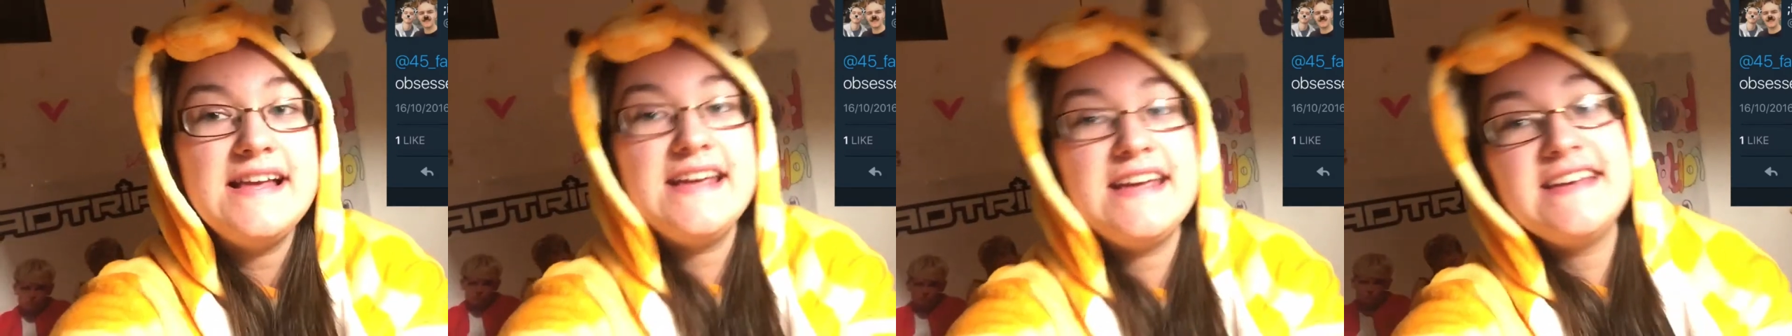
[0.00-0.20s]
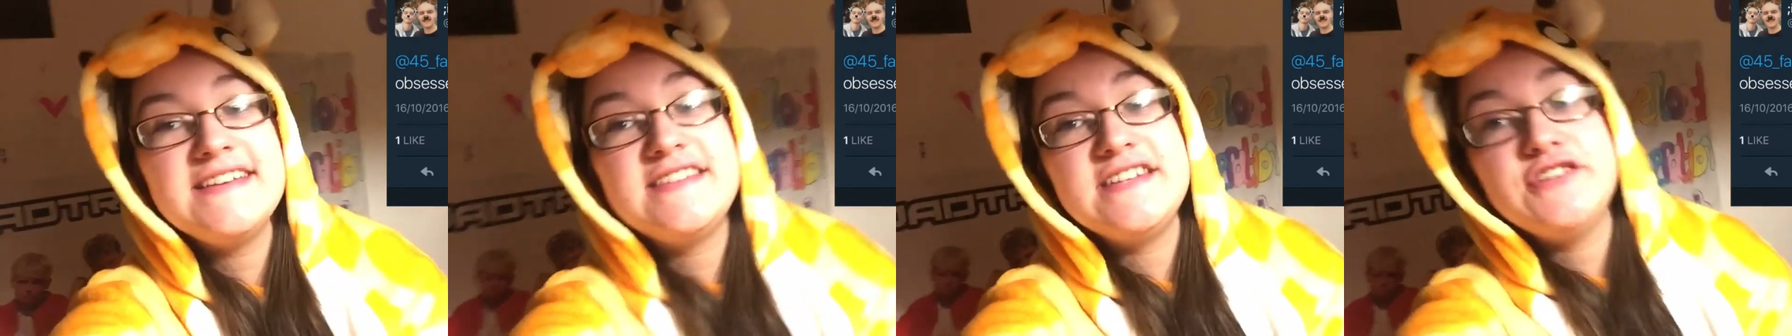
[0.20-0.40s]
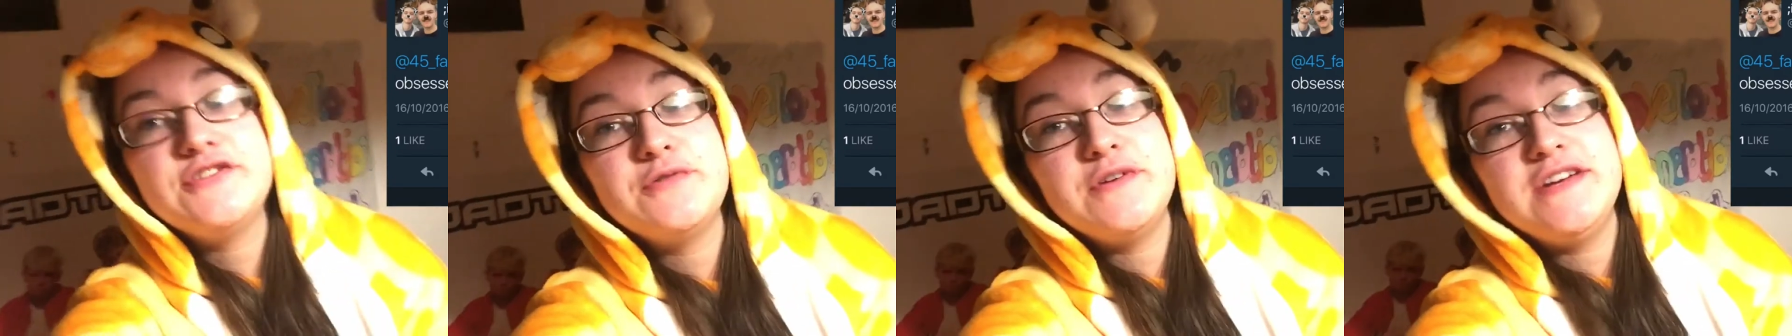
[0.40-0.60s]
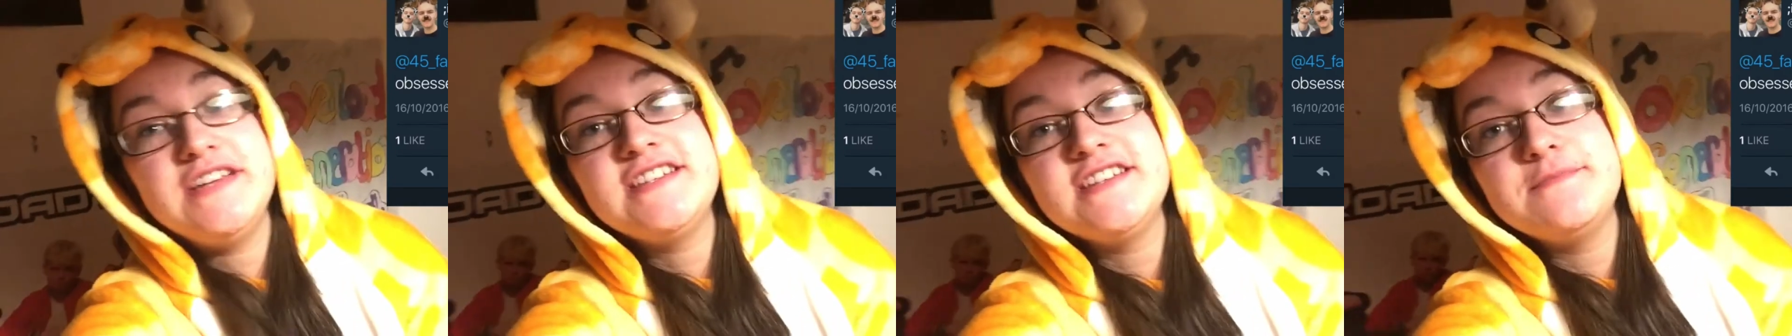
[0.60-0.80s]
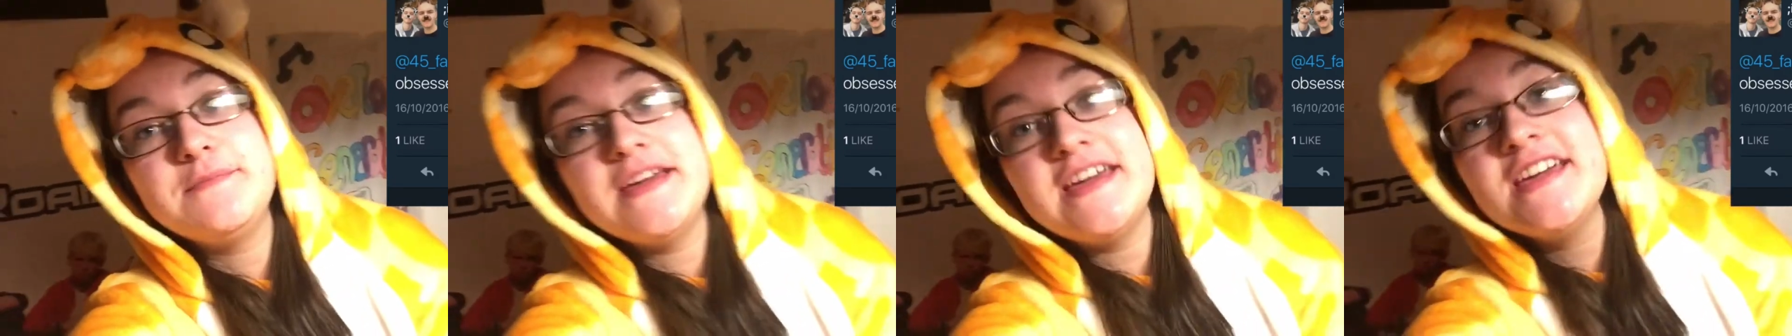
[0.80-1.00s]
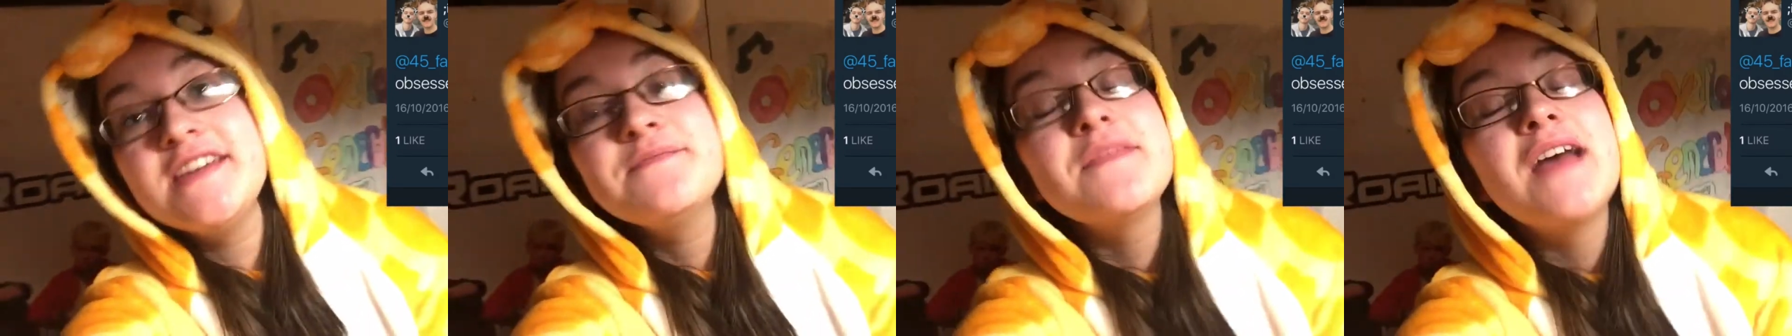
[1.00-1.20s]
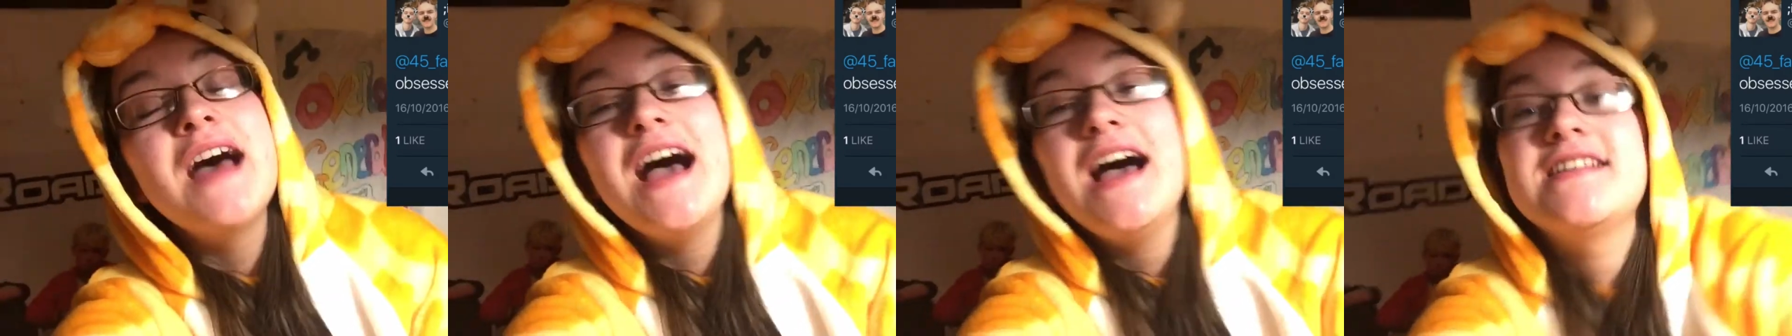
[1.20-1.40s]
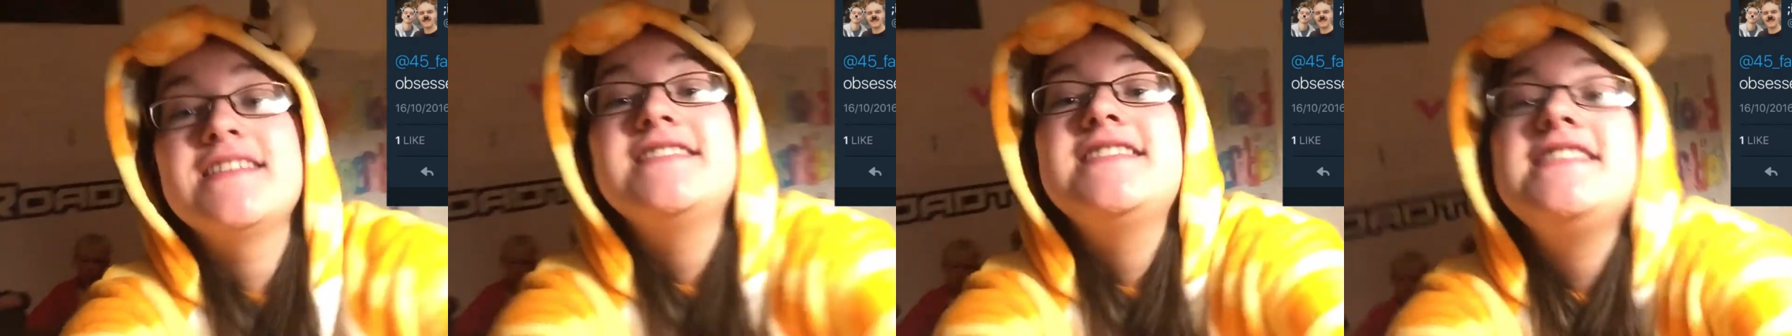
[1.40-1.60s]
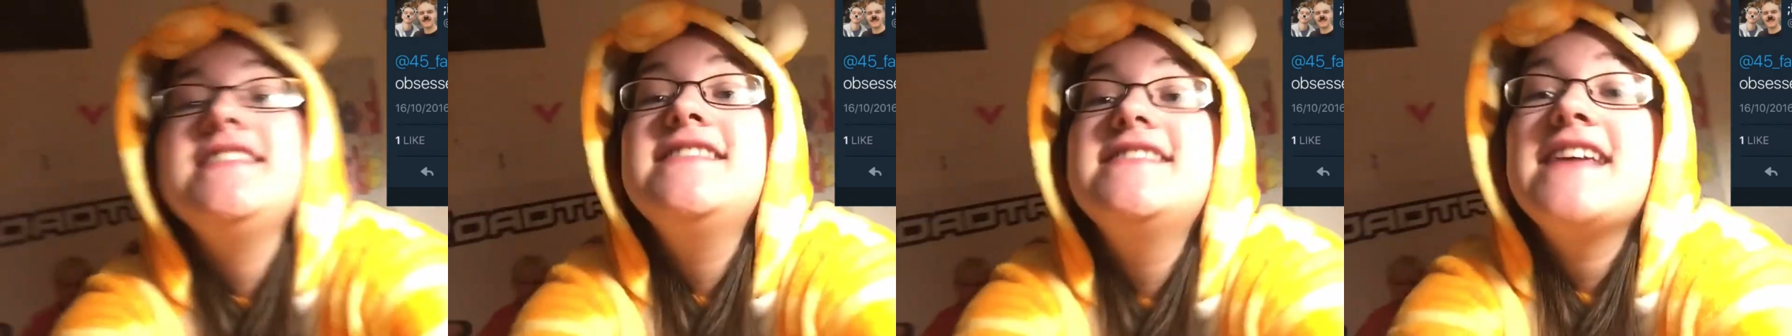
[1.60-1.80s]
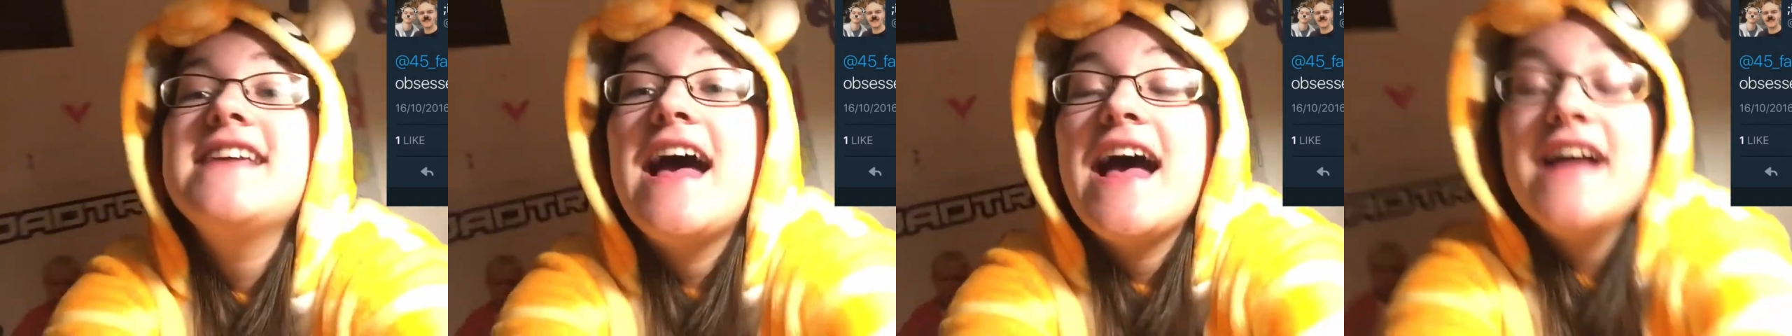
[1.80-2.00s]
Izzy tweeted me and she
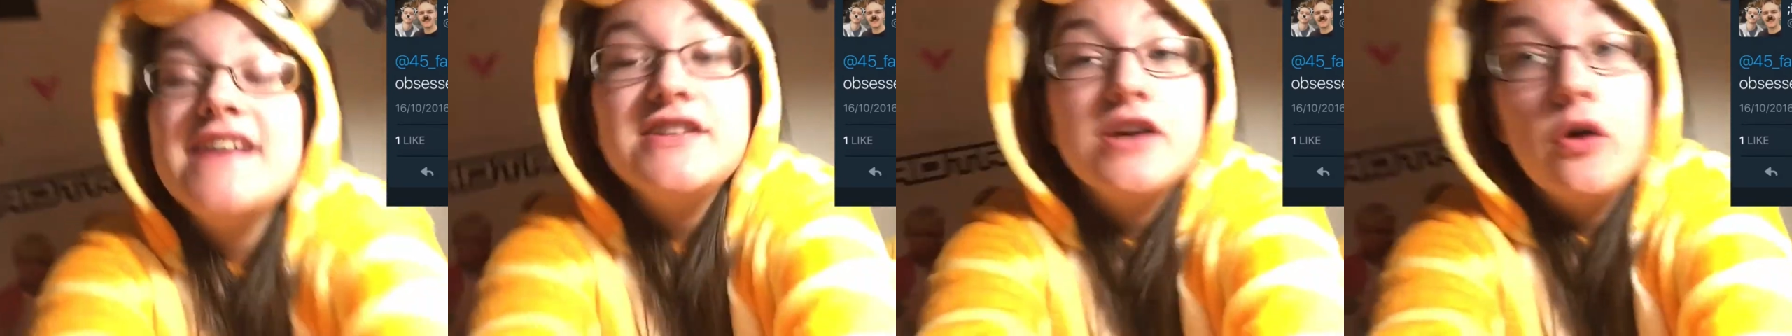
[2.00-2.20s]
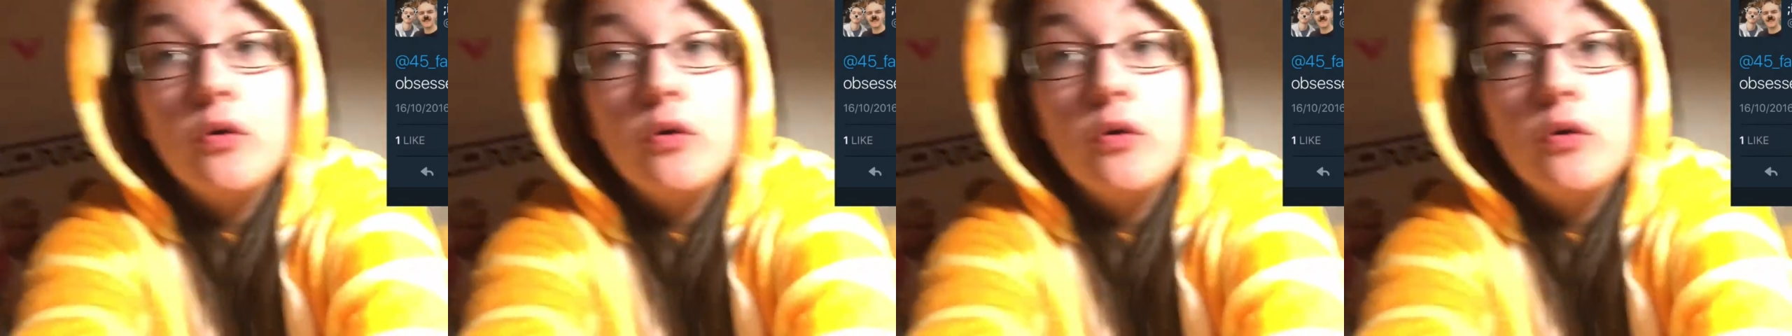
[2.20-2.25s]
said,